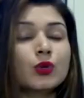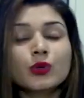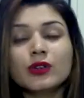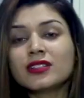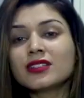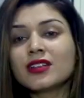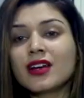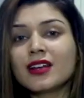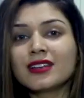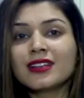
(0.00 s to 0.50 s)
who
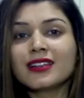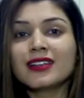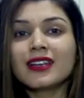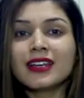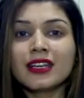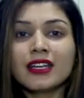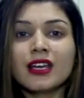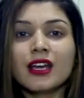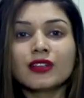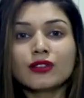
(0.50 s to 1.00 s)
is under
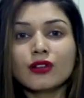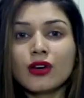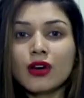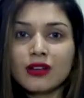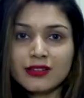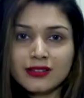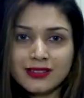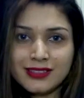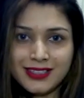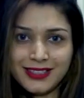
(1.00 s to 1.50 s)
any
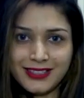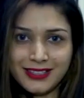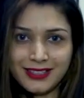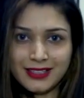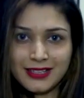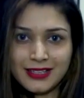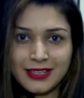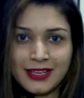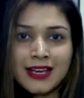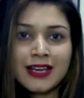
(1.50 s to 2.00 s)
authority.
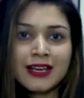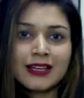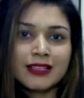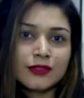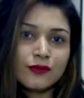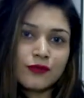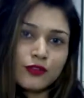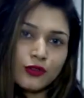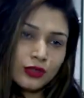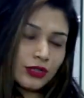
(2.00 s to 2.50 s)

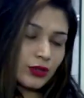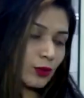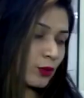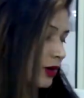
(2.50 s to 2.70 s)
Fourth